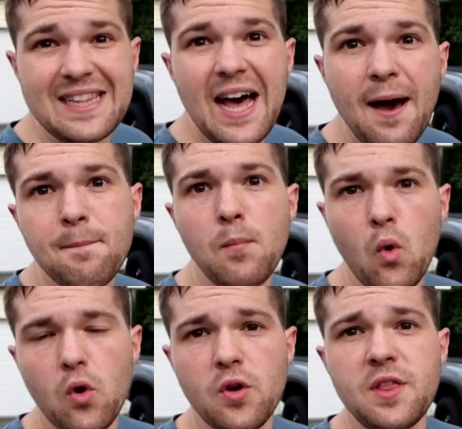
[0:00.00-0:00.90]
lot
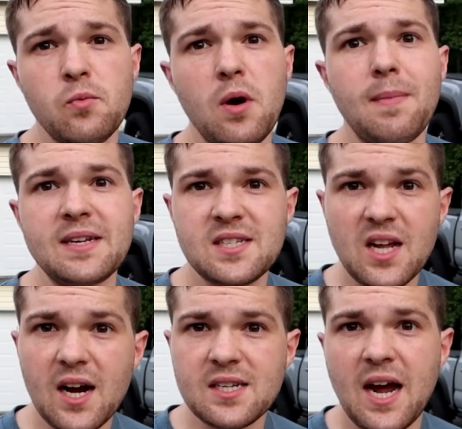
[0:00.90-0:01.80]
more than what my
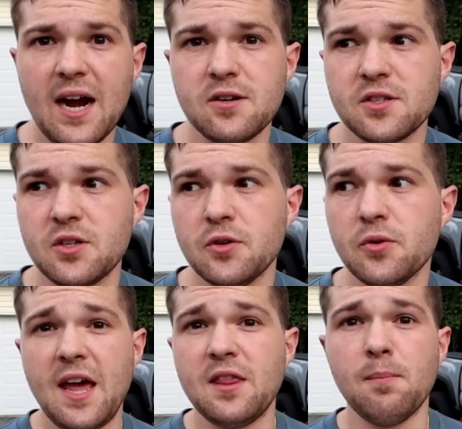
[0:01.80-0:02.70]
stock tires
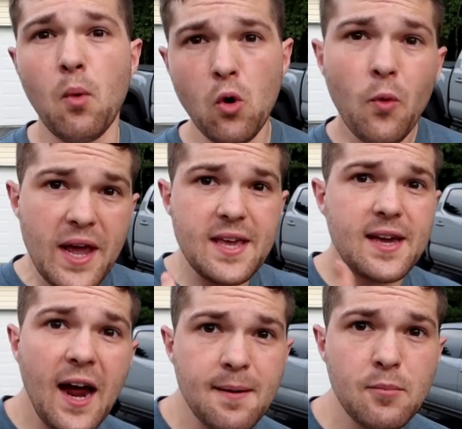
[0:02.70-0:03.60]
do. And the more weight
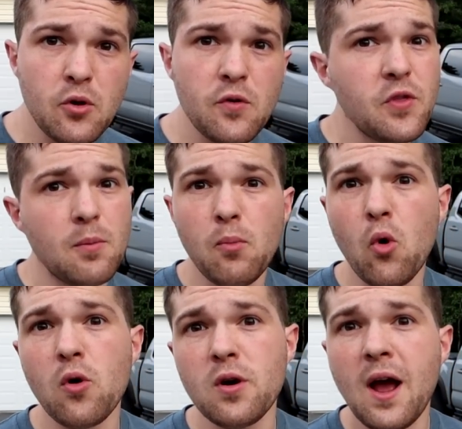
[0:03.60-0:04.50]
you gotta move, the
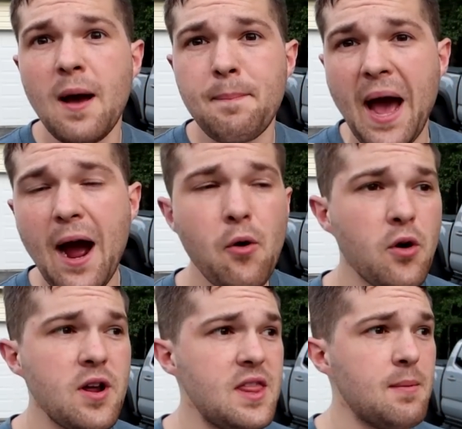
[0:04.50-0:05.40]
more
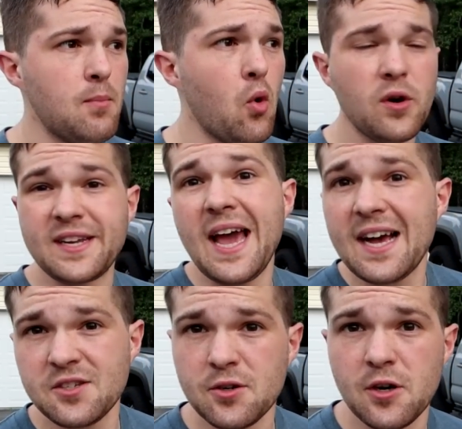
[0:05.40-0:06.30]
power and the more
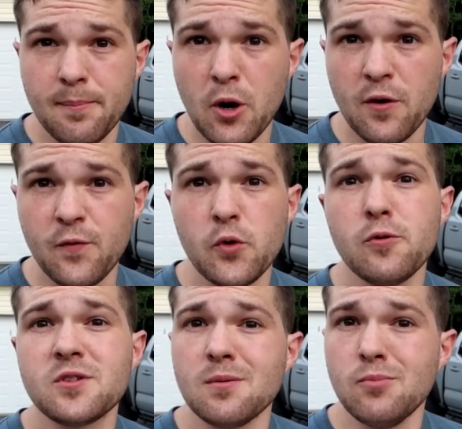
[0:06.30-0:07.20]
gas you're gonna burn
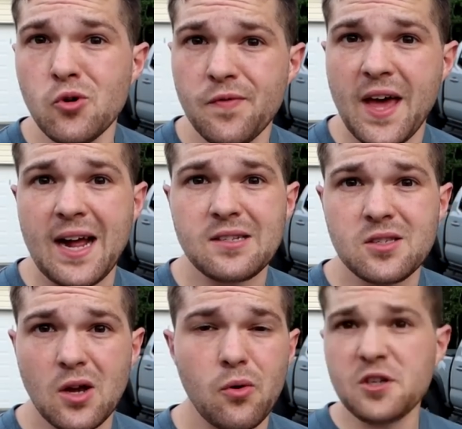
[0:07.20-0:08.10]
through to move that.
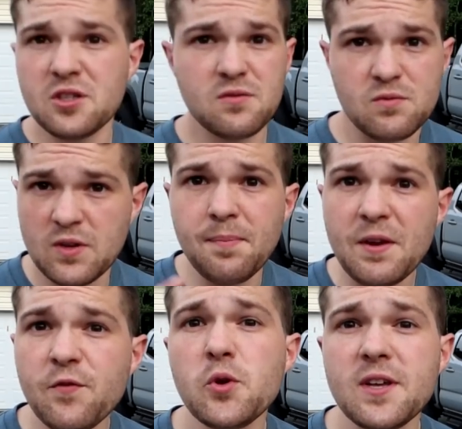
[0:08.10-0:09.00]
So just
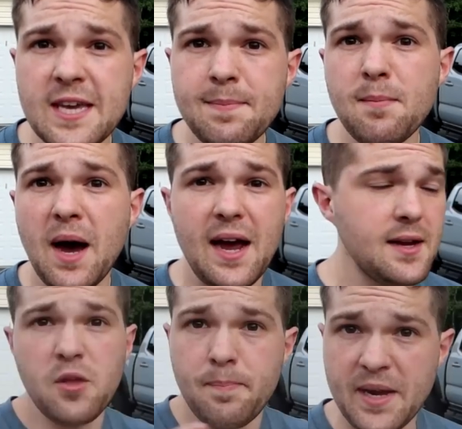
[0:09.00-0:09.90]
something for you to keep in
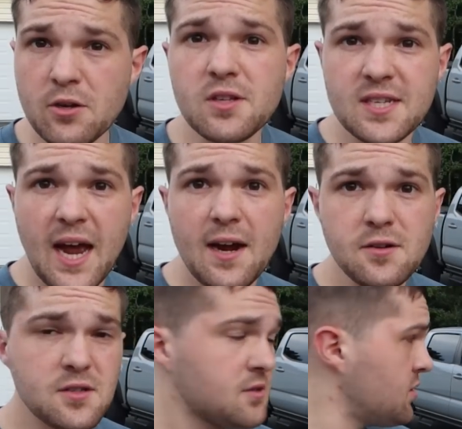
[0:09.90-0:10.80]
mind. The bigger the
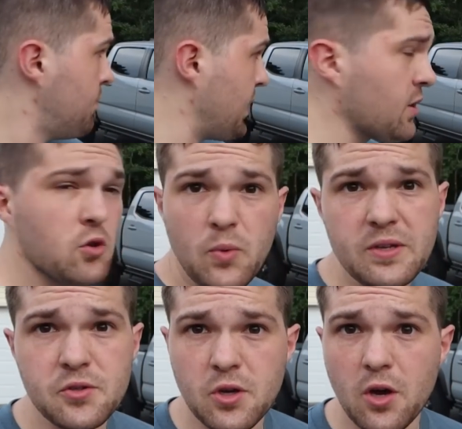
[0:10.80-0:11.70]
tires, the bigger the
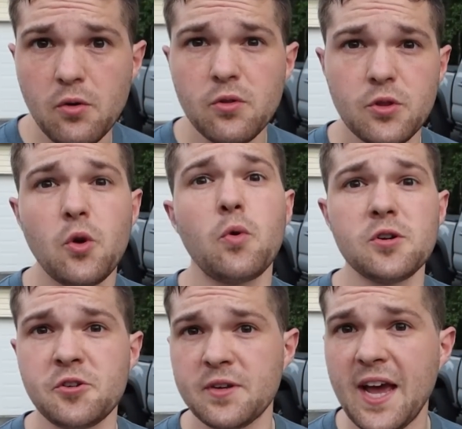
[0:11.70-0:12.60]
wheels you go, the
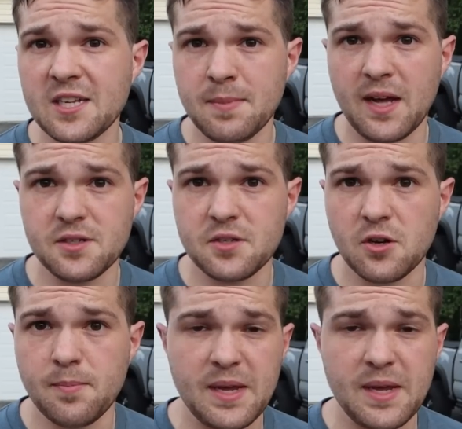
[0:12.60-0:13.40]
worse your gas mileage is gonna